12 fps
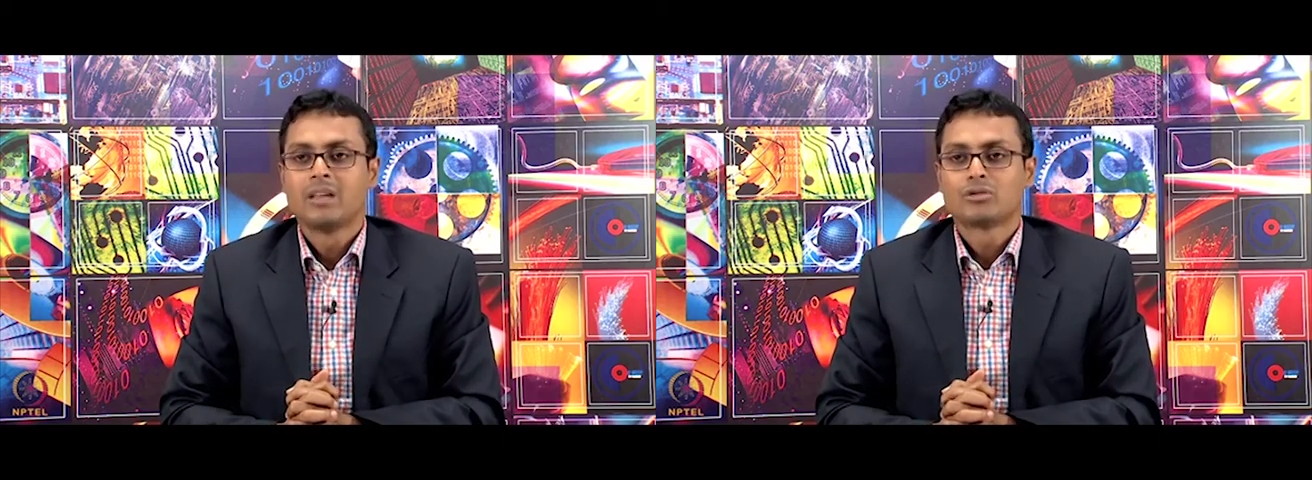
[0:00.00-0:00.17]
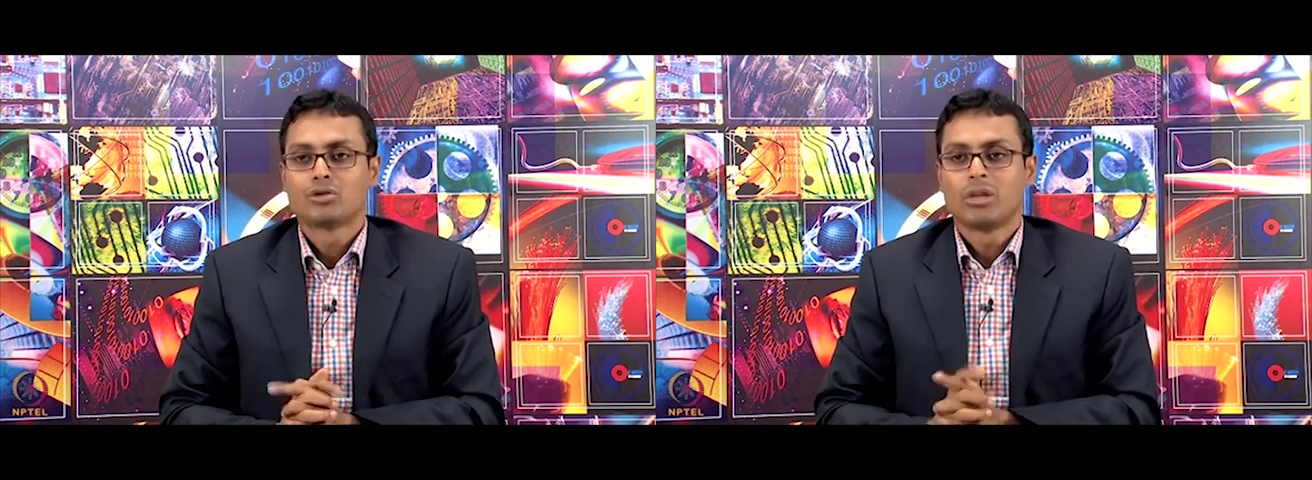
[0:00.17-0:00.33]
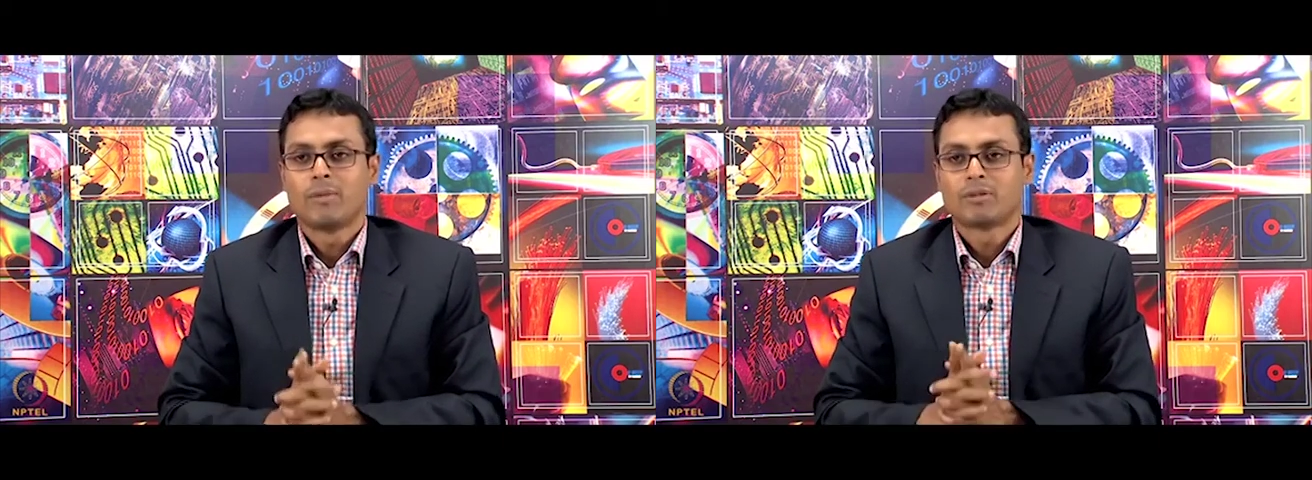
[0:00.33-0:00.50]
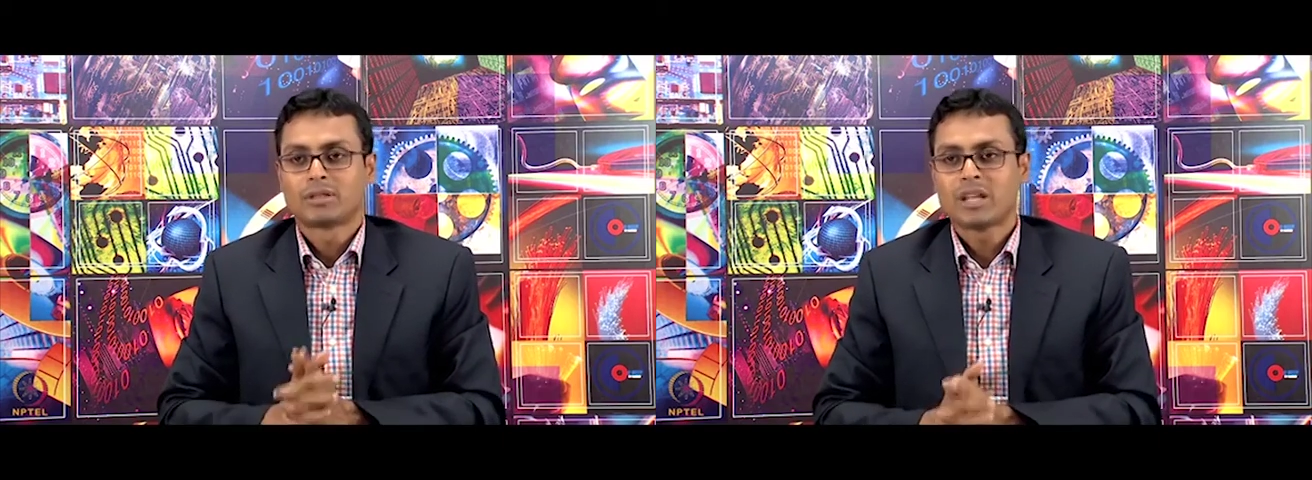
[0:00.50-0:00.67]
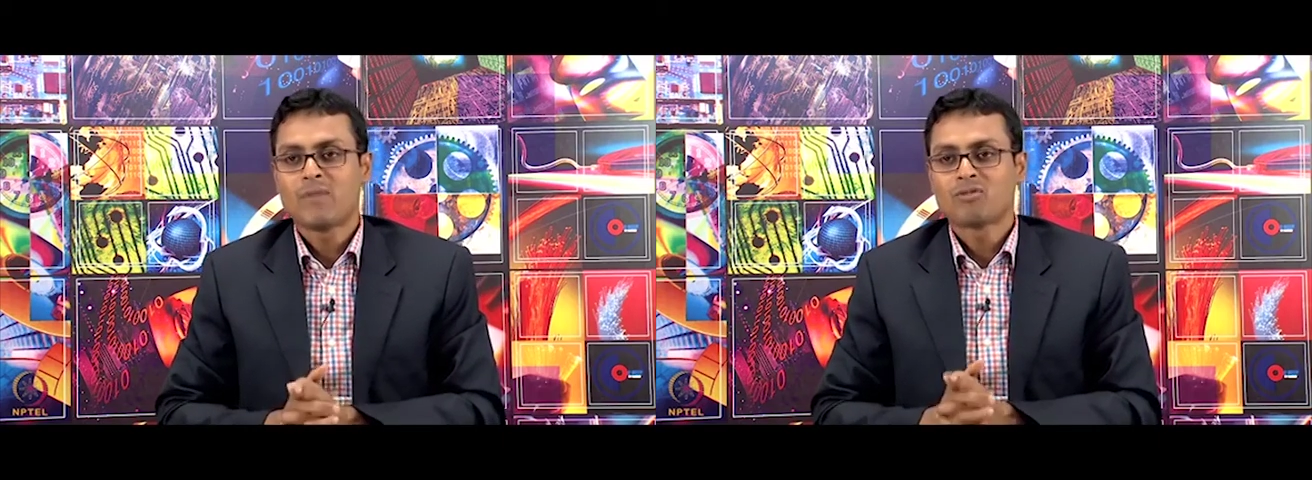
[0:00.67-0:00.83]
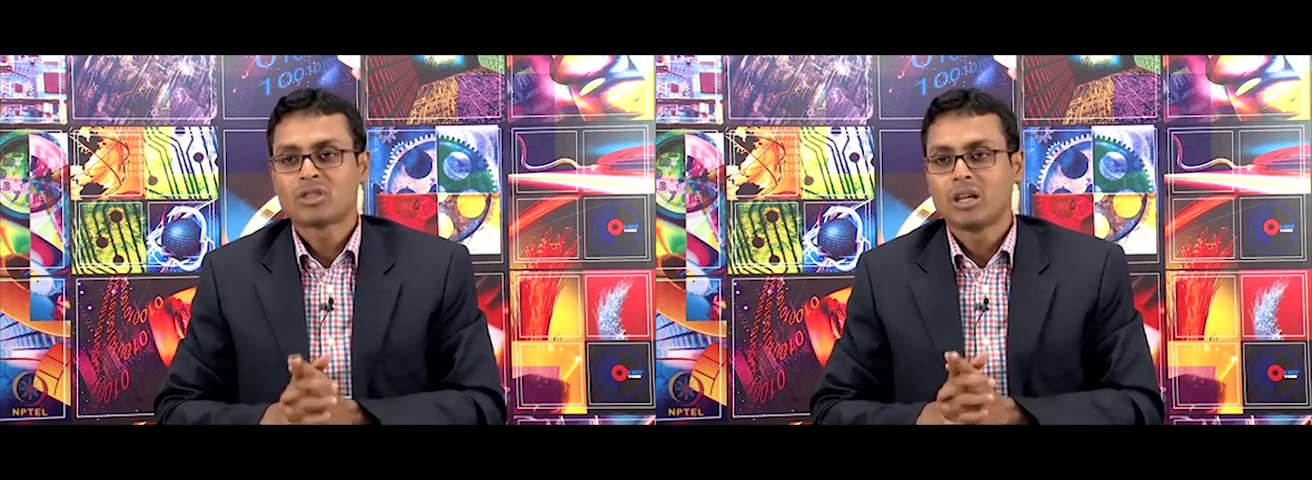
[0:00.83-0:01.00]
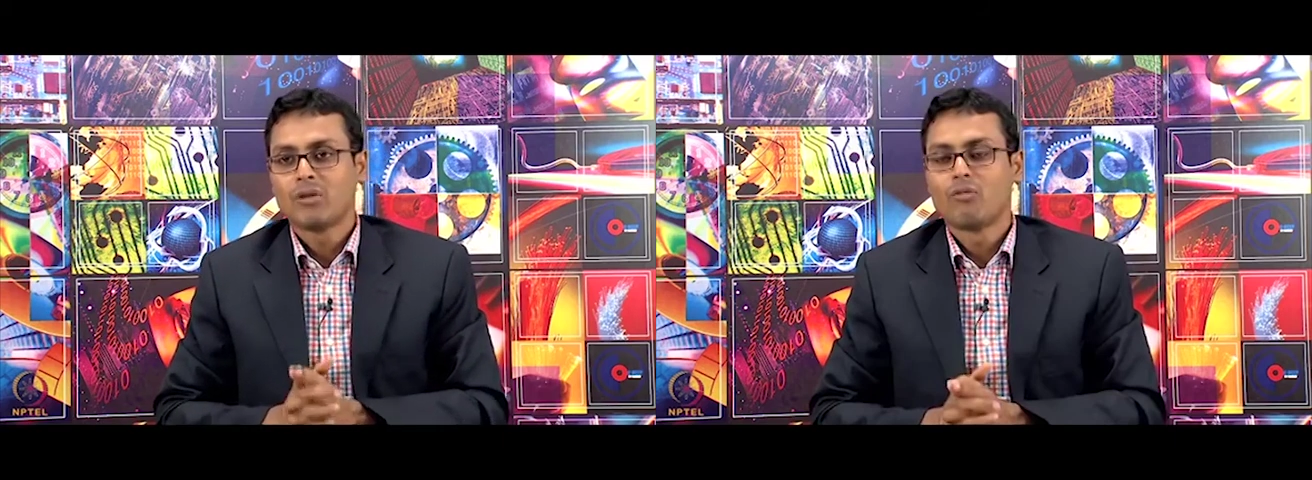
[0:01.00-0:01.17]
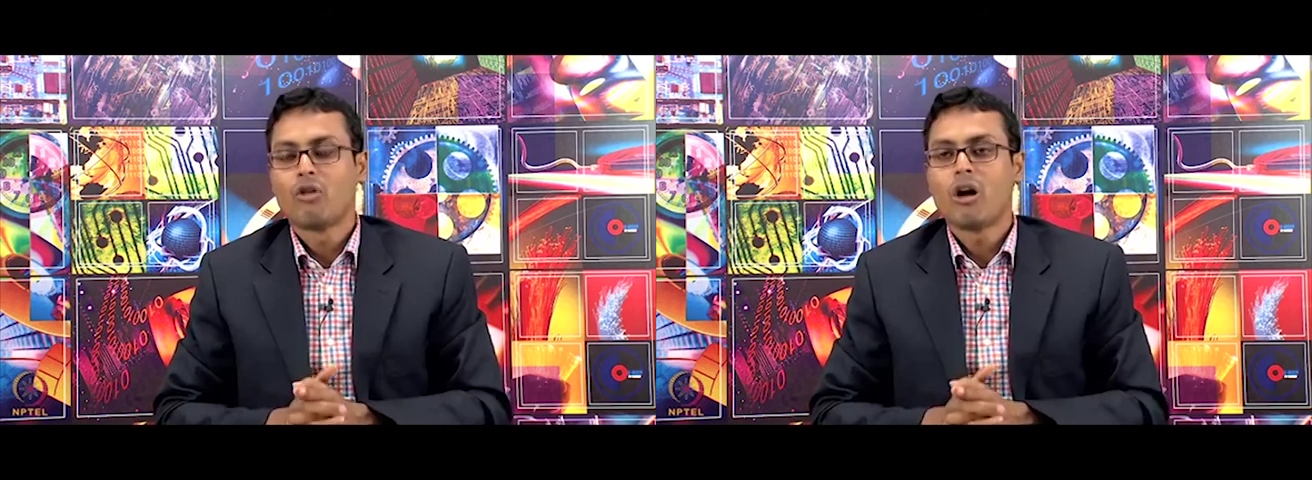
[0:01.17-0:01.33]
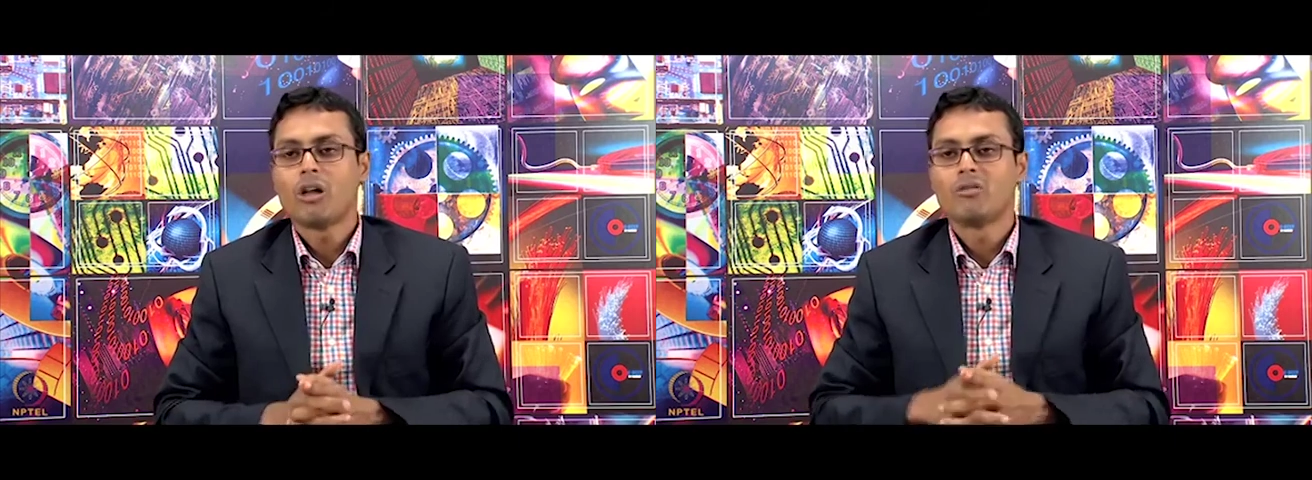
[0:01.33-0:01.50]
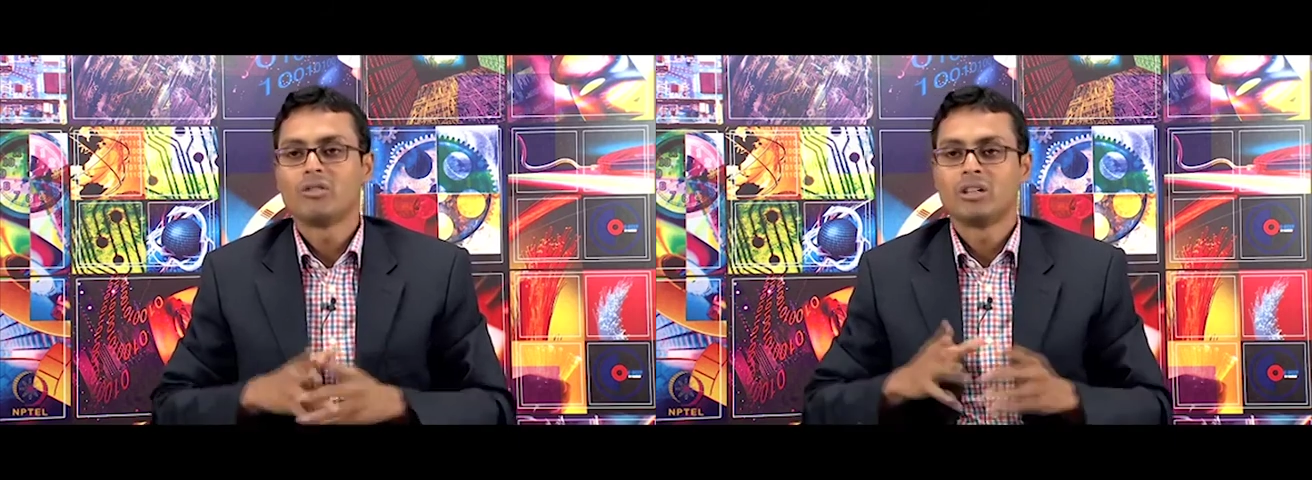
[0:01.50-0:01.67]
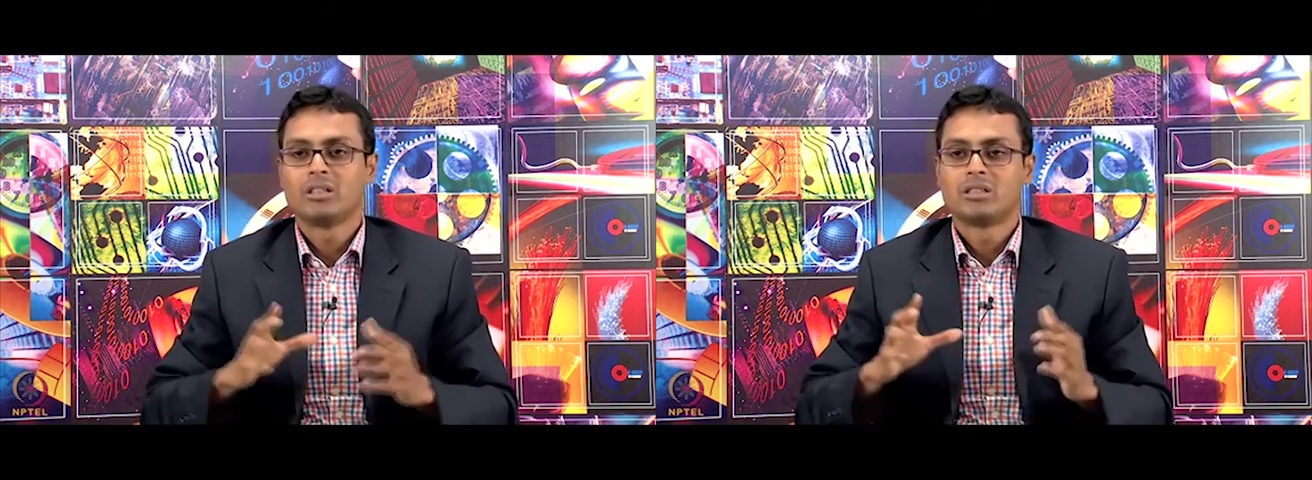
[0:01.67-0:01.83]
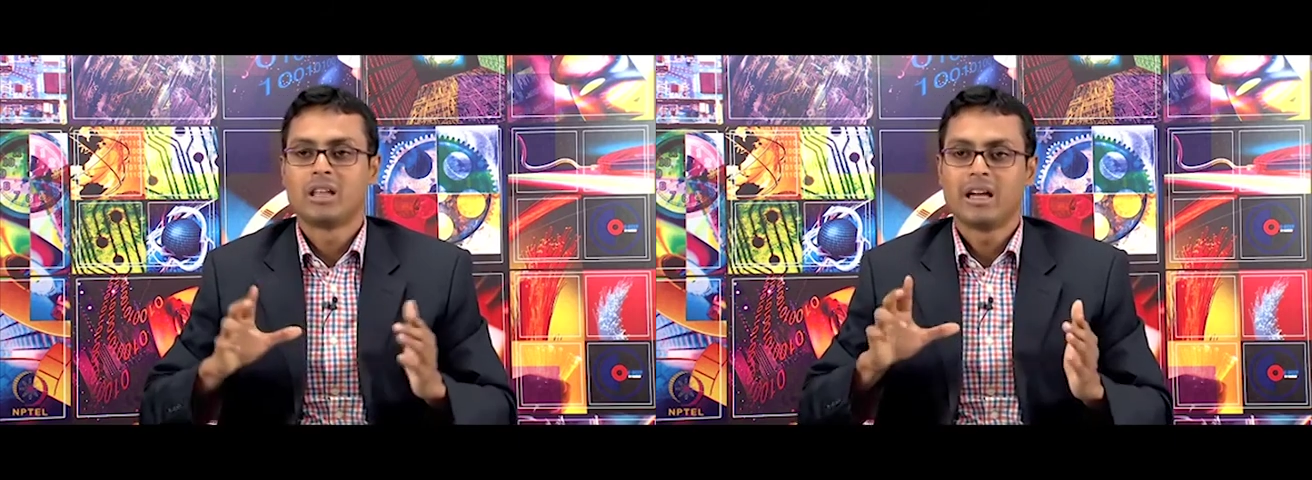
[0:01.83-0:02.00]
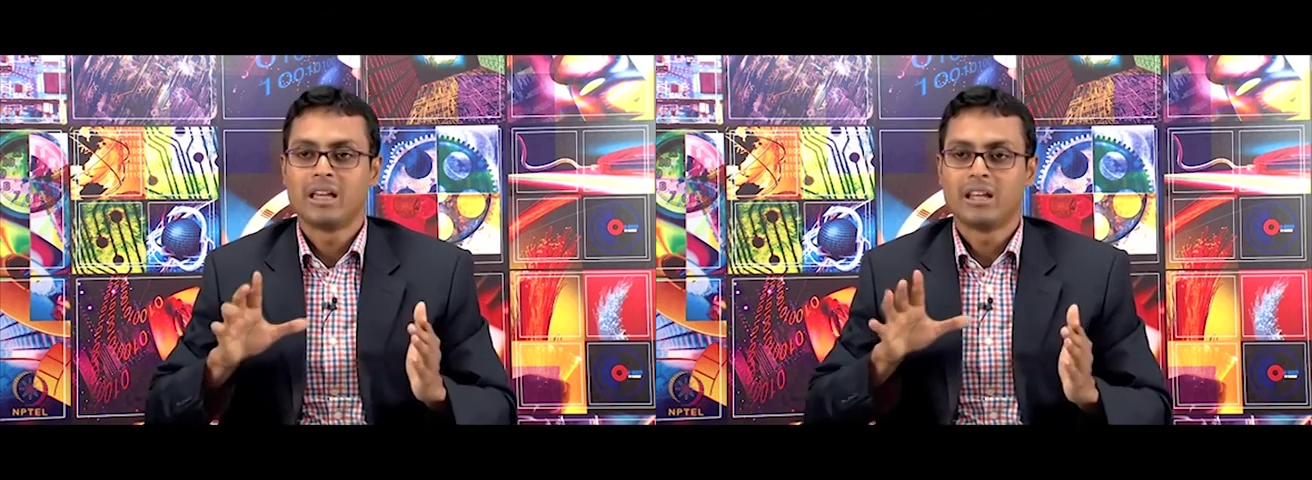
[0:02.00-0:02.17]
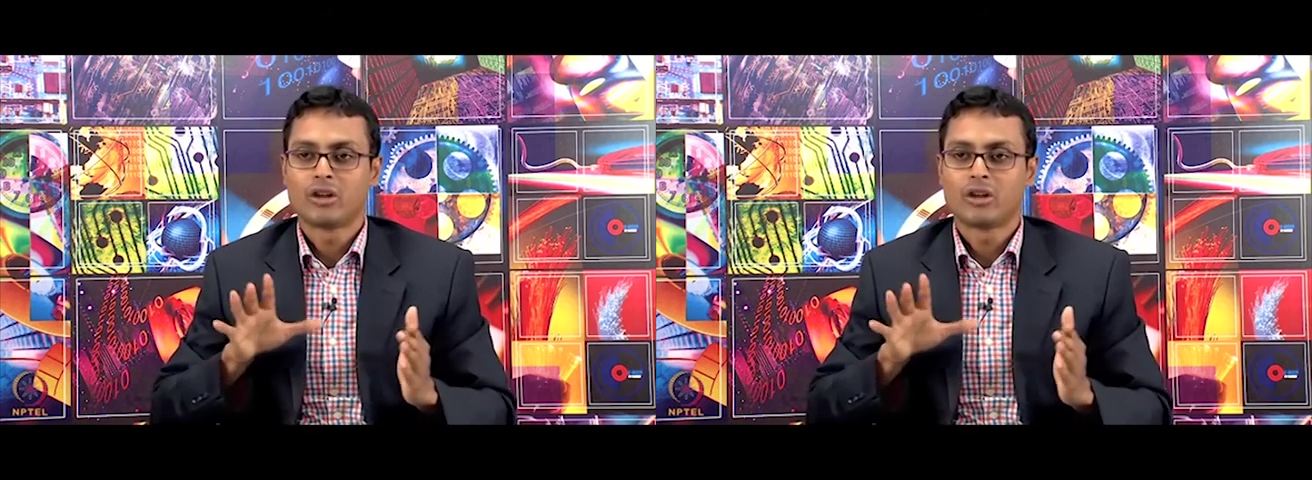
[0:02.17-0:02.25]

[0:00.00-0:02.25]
So, the steps involved is the